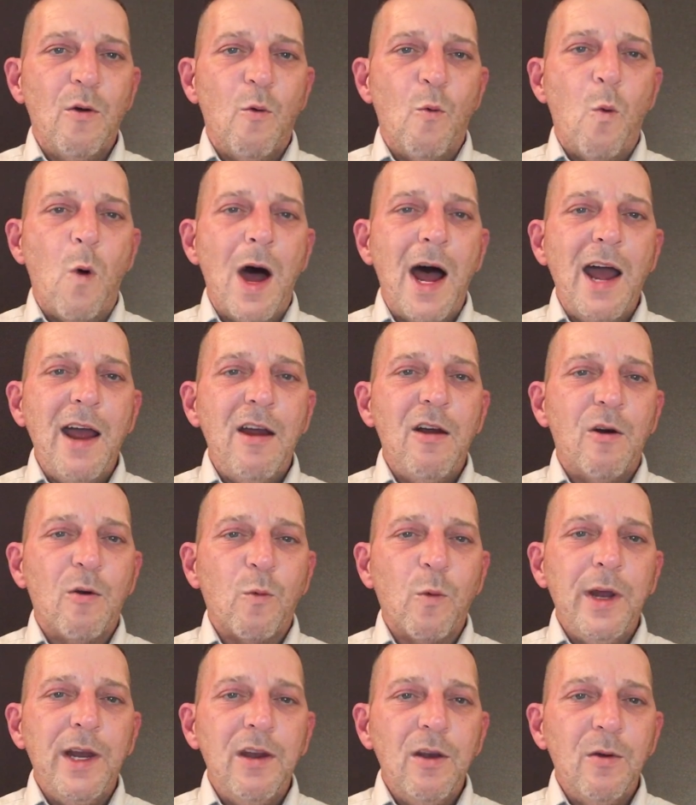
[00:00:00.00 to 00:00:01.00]
Why are
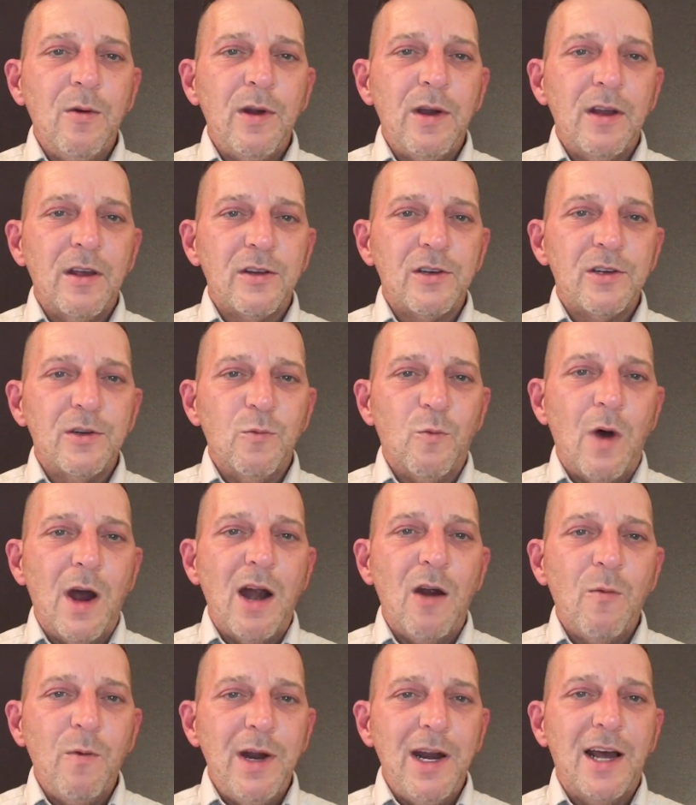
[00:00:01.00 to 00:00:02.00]
we doing this? Why
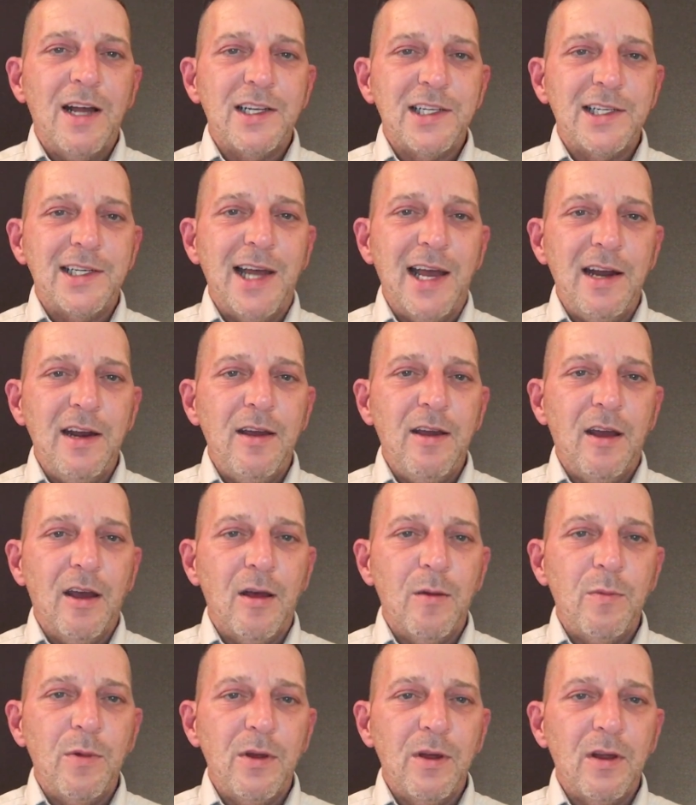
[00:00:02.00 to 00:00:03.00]
are we not standing
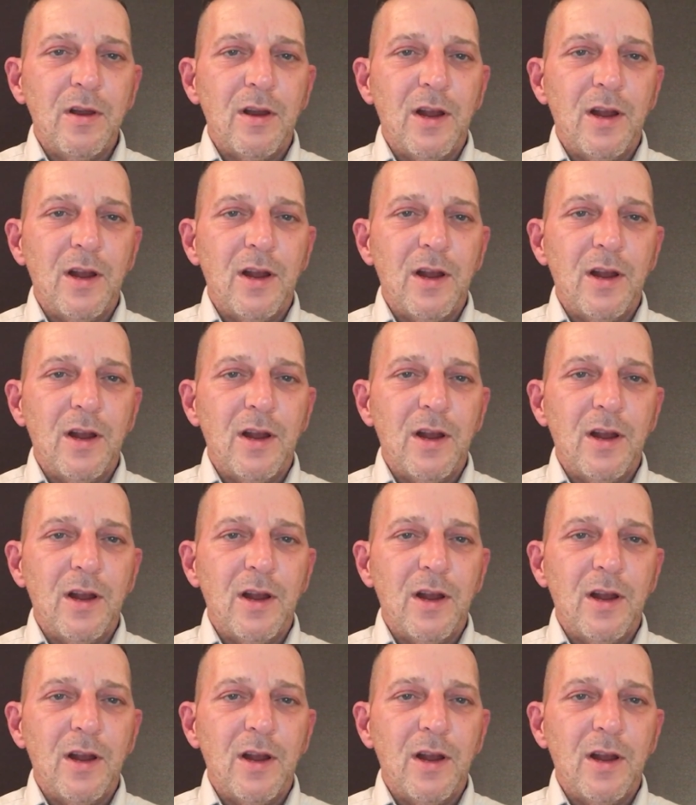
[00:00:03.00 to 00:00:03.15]
up